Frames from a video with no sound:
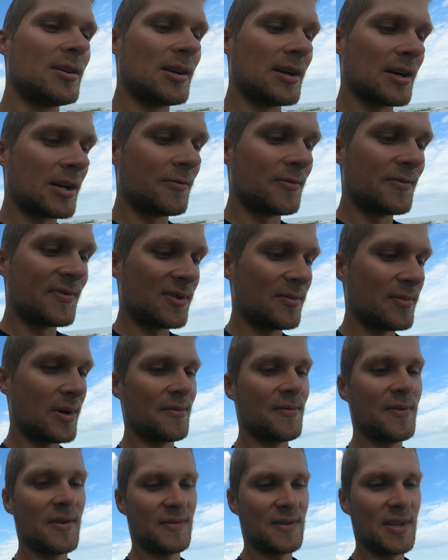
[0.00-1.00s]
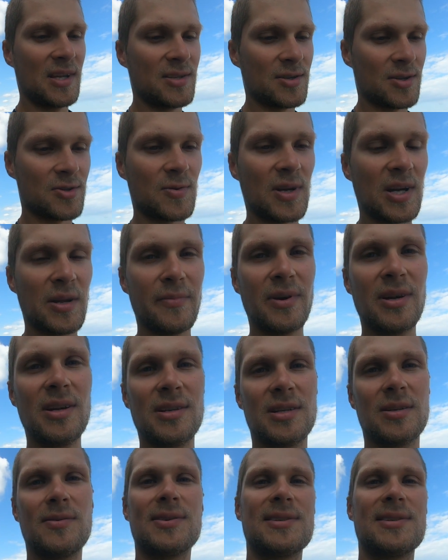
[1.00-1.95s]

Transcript: like for about 15 to 20 minutes.